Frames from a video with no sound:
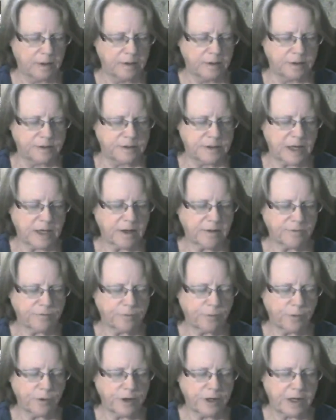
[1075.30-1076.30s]
The second
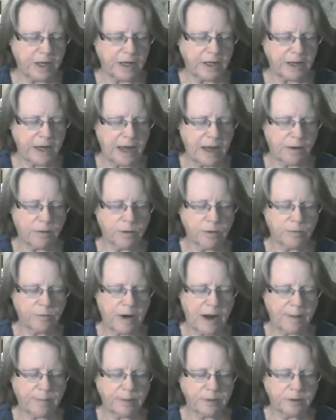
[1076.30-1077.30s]
48-hour
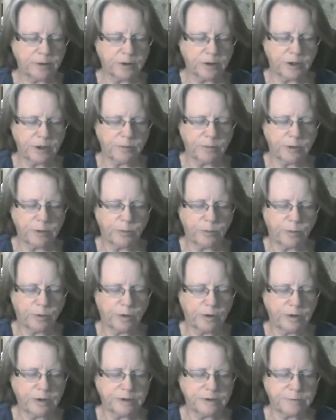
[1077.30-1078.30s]
rapid cookie
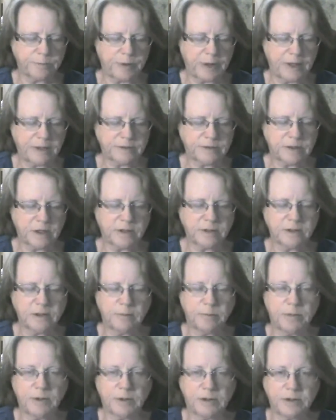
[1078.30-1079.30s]
reward is based on the
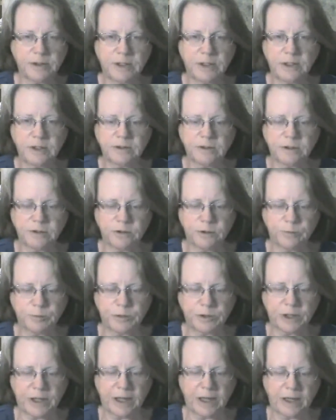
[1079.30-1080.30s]
ability to
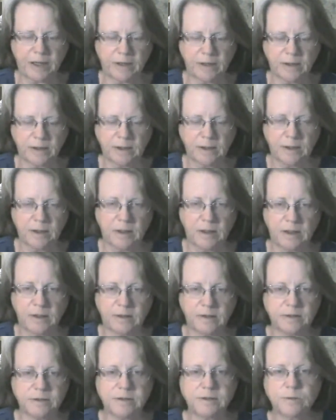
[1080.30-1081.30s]
duplicate.
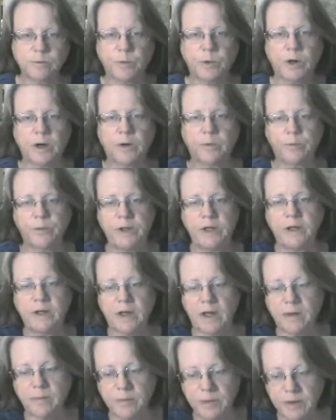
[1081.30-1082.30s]
And this is where we come